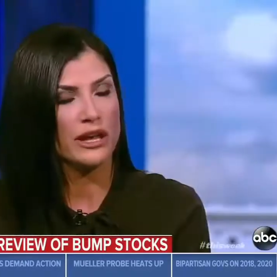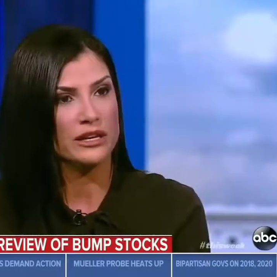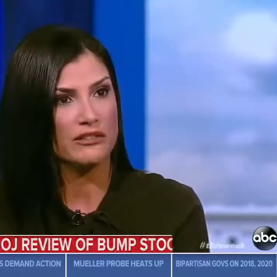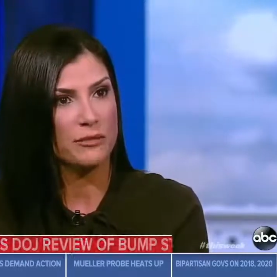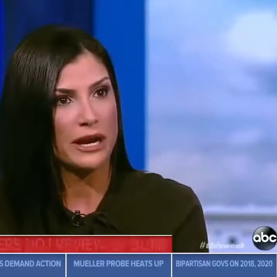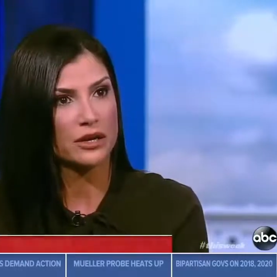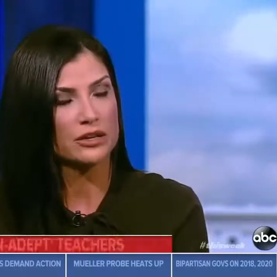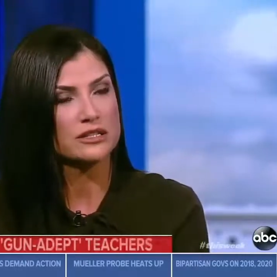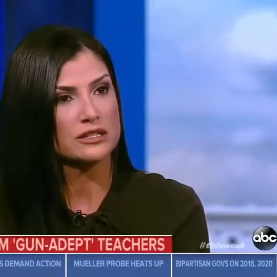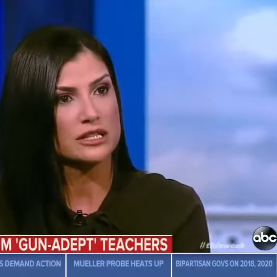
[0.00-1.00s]
and if
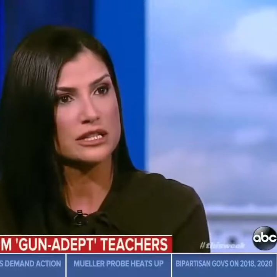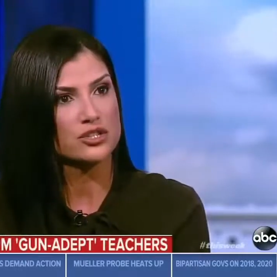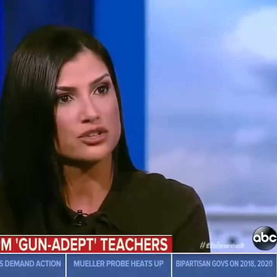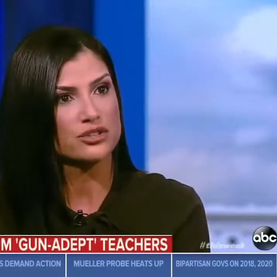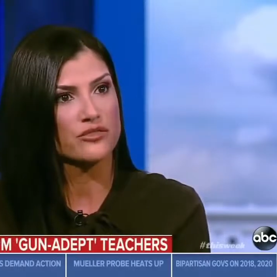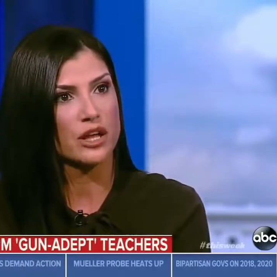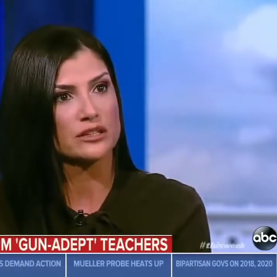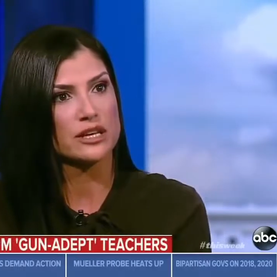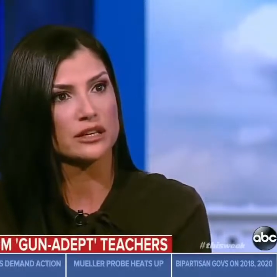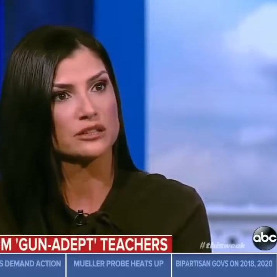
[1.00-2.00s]
parents and teachers
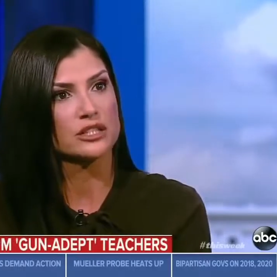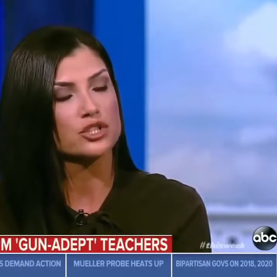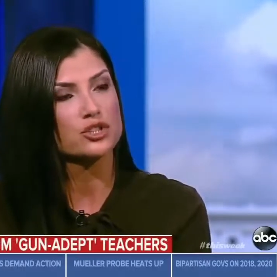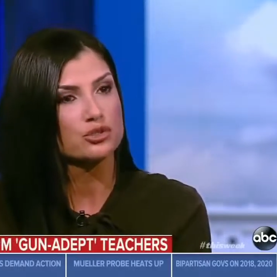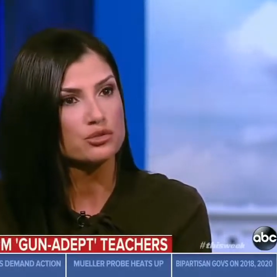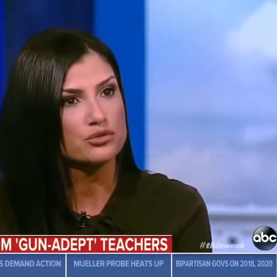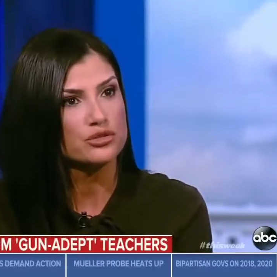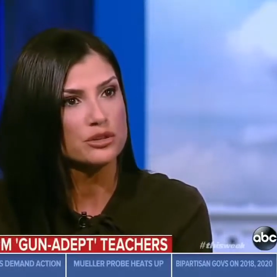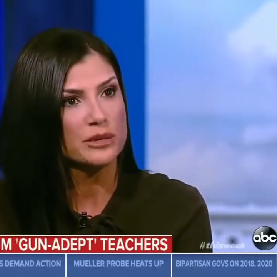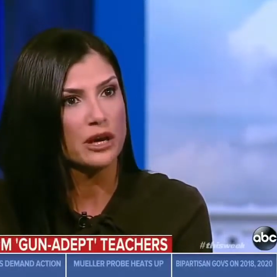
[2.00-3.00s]
voluntarily
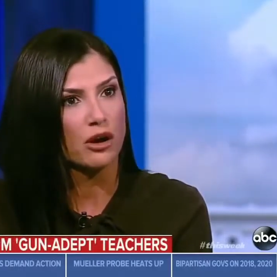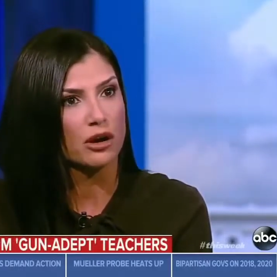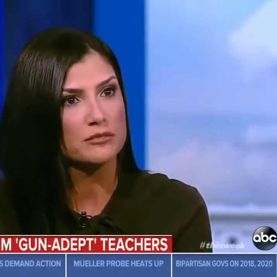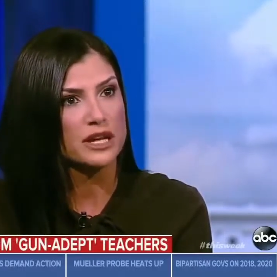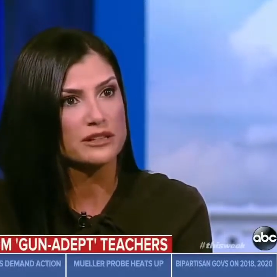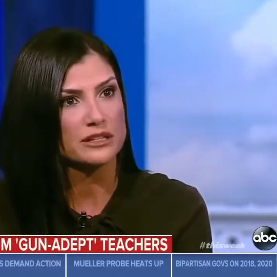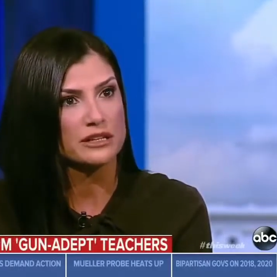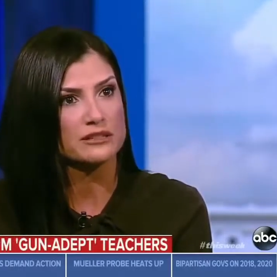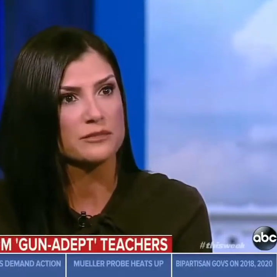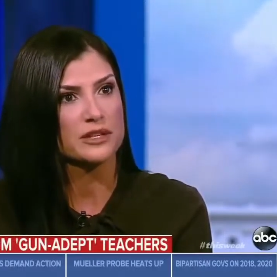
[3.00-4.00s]
choose to be armed, I think
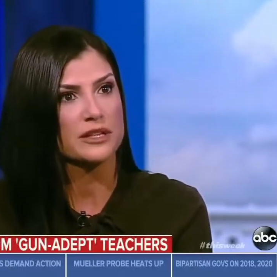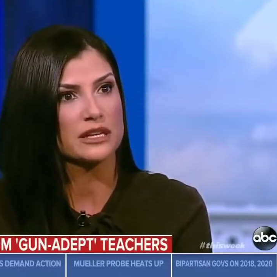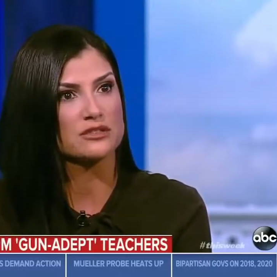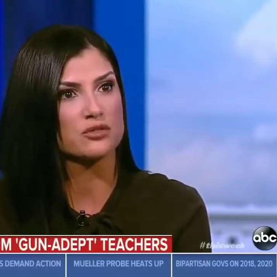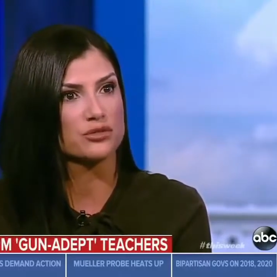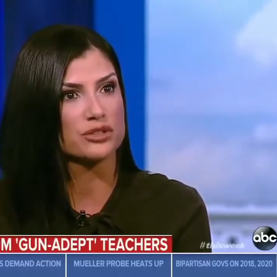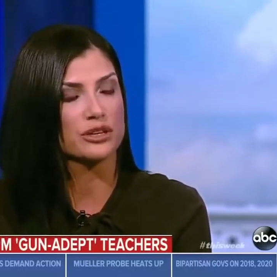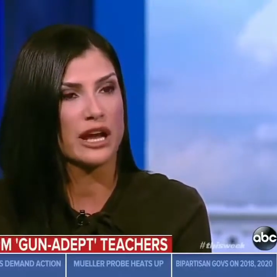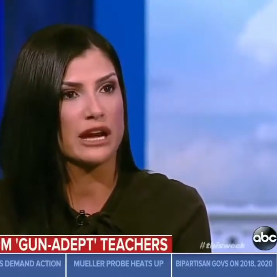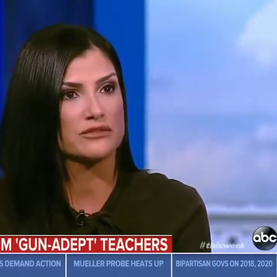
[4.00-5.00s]
that's something that schools are
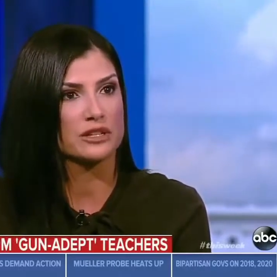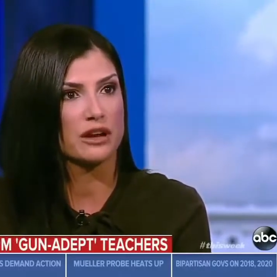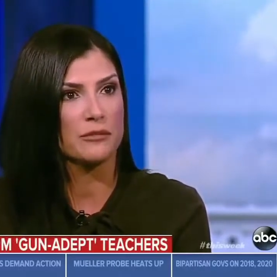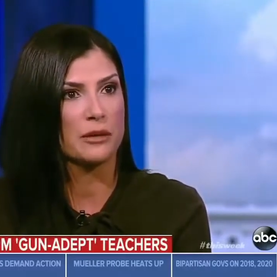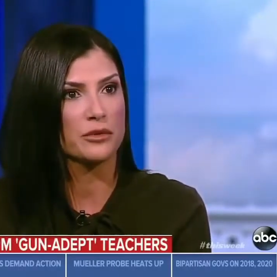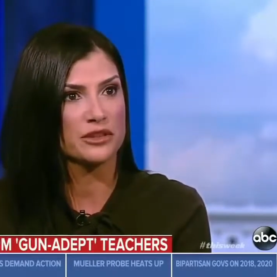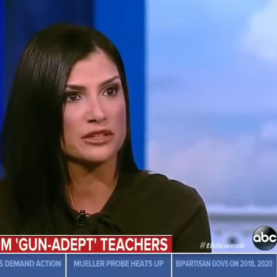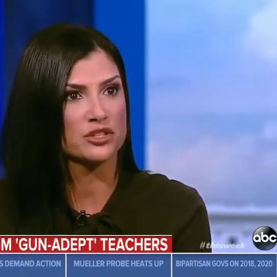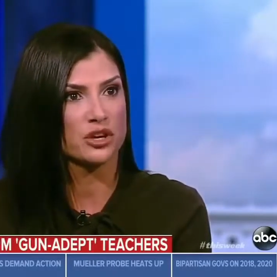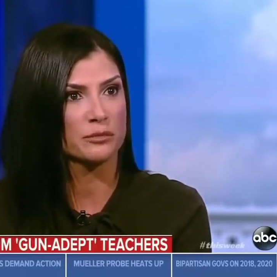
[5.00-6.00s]
going to have to come up with
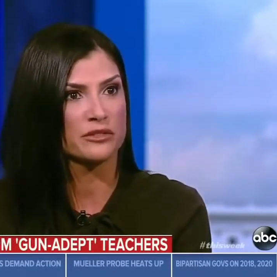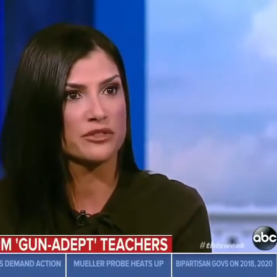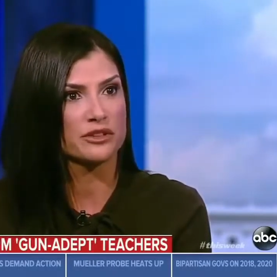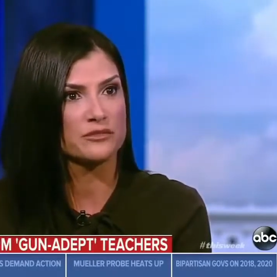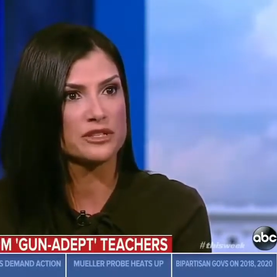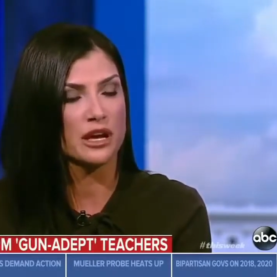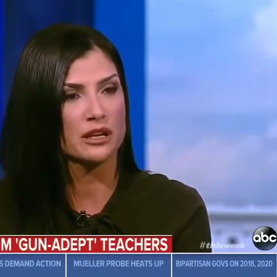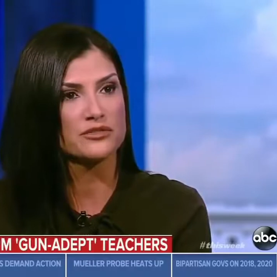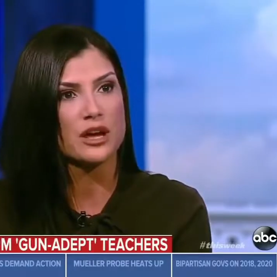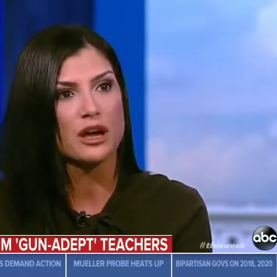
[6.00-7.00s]
and determine for
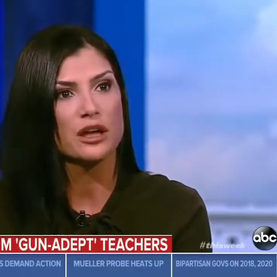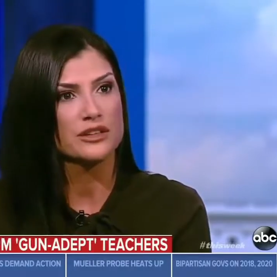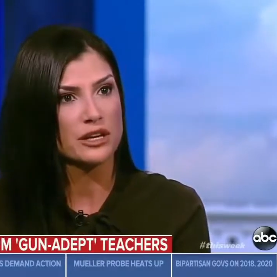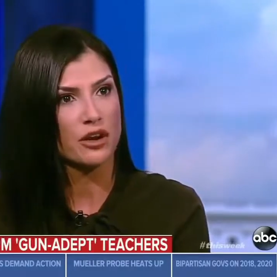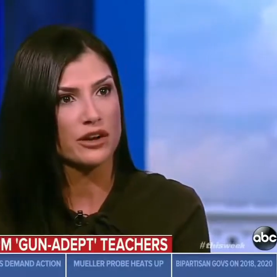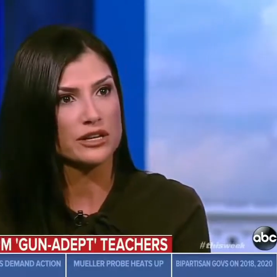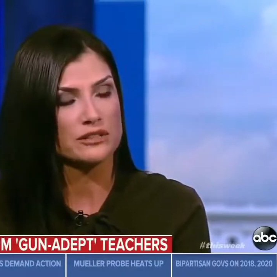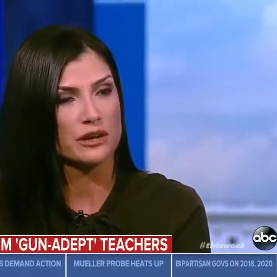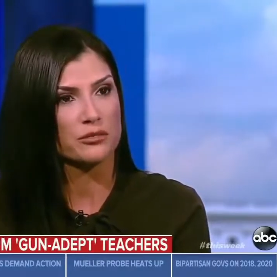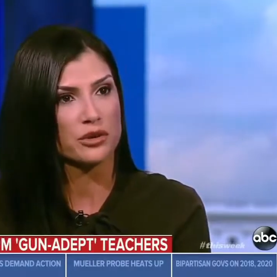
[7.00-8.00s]
themselves. The NRA has
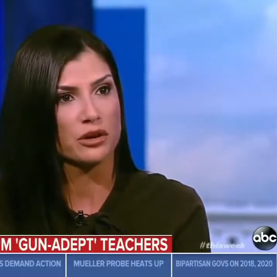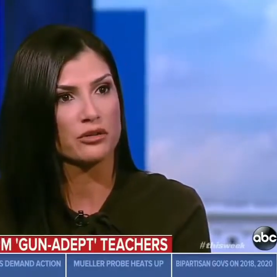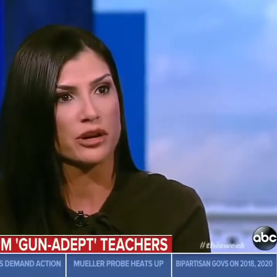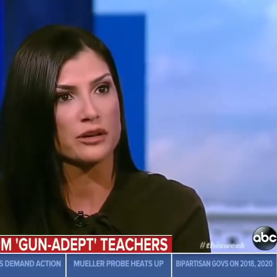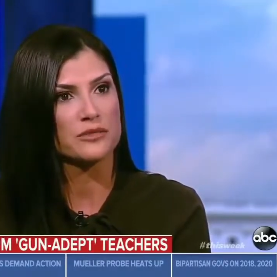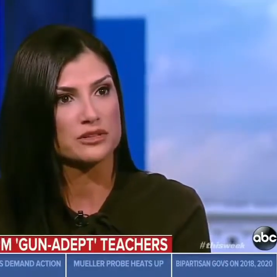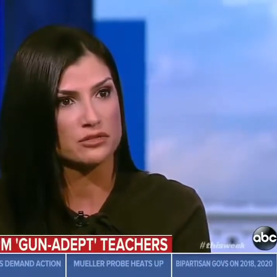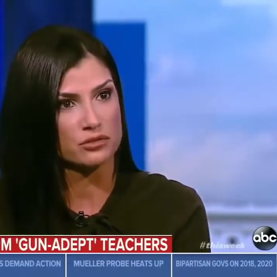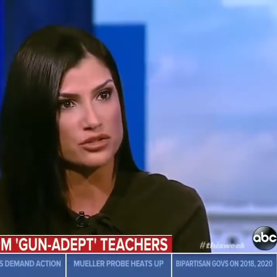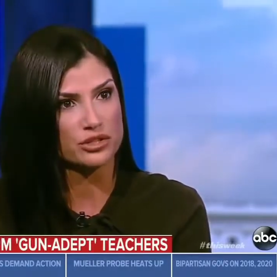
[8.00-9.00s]
had a program, the
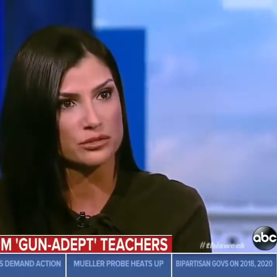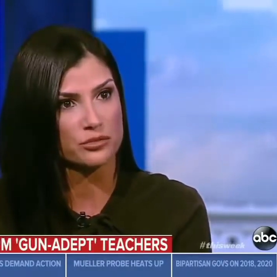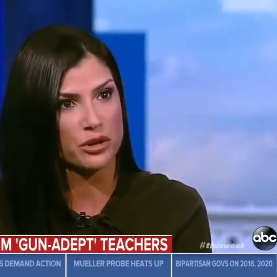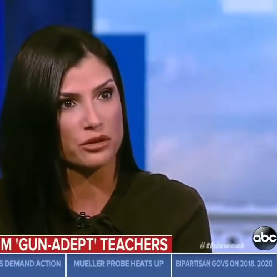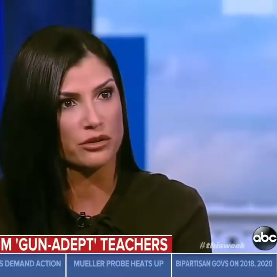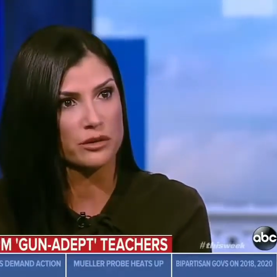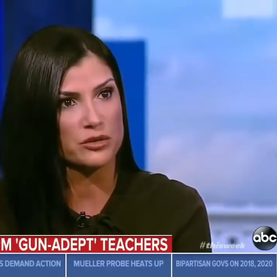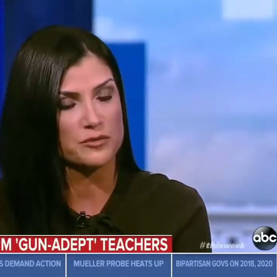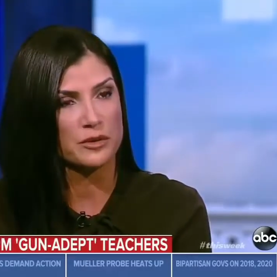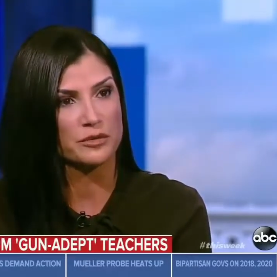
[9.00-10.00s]
School Shield program,
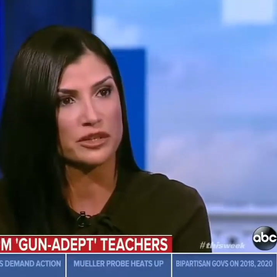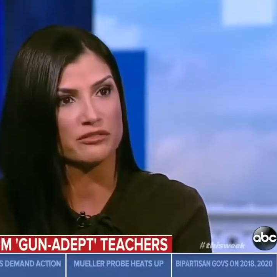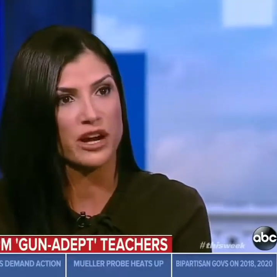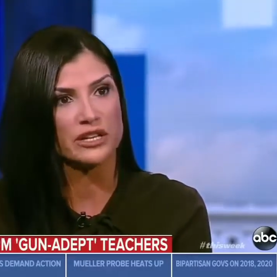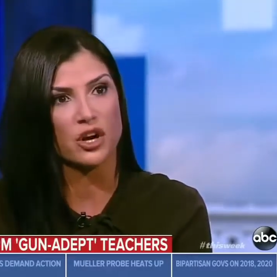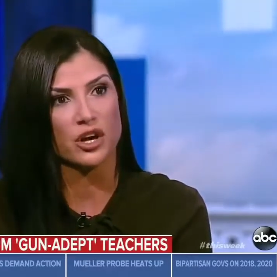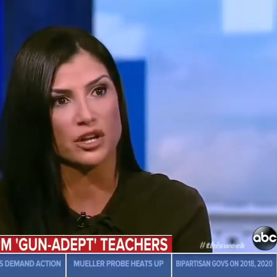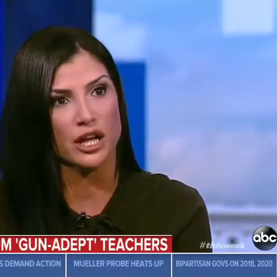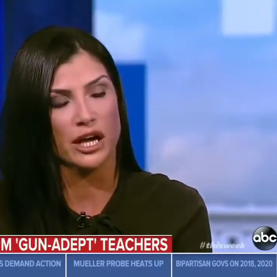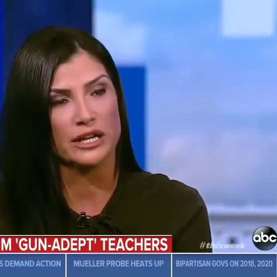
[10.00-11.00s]
which people can find
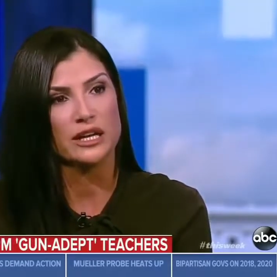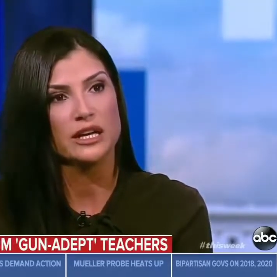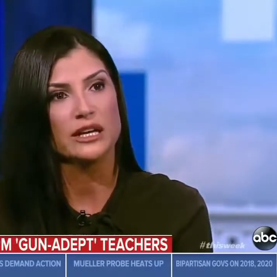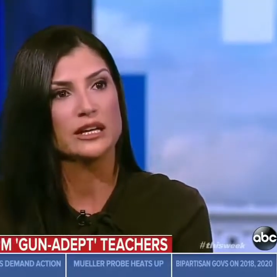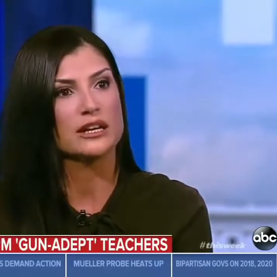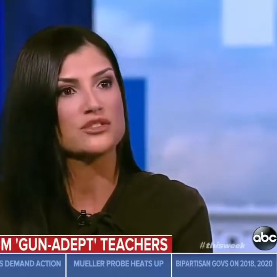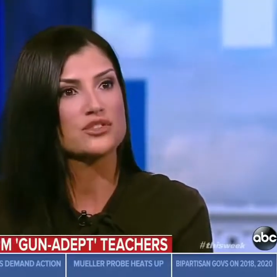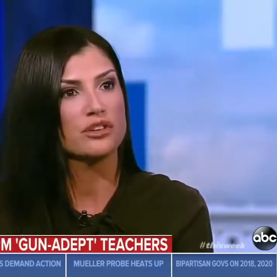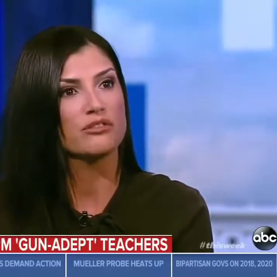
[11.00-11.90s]
online. It has so